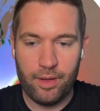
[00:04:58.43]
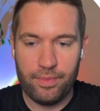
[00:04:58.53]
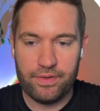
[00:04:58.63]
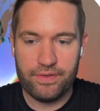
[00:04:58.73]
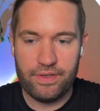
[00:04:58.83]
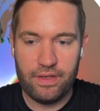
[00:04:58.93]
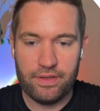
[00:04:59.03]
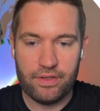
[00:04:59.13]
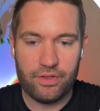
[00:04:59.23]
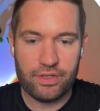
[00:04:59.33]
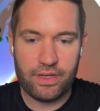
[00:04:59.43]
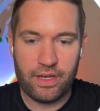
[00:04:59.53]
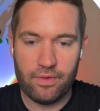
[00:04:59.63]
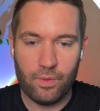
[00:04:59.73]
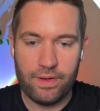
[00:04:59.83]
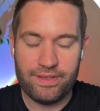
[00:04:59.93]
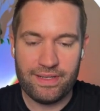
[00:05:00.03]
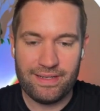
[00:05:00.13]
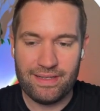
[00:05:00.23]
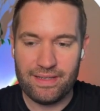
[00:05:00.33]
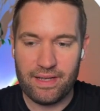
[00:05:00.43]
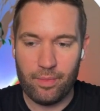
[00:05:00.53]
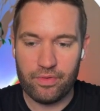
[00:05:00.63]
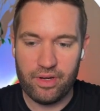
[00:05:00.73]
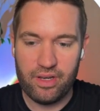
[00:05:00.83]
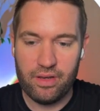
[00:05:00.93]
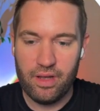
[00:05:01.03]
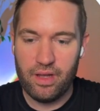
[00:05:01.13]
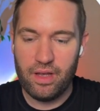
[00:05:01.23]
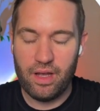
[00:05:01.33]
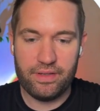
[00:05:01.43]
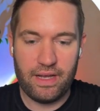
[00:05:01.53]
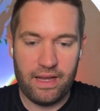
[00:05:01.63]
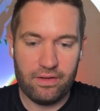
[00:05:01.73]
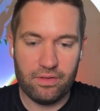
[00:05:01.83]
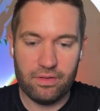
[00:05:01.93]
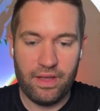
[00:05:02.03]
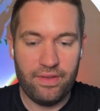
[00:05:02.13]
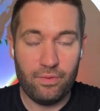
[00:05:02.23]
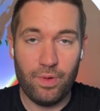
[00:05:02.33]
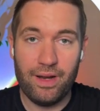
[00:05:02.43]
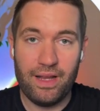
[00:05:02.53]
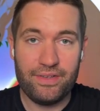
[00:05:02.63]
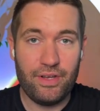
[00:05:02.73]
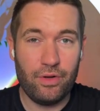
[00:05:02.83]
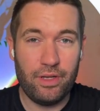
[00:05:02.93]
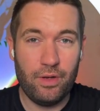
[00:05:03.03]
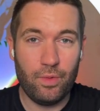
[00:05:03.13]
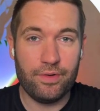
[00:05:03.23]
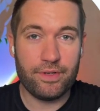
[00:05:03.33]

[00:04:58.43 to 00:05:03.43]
You can see this is just kind of a one sentence summary the title, and then what SEO keywords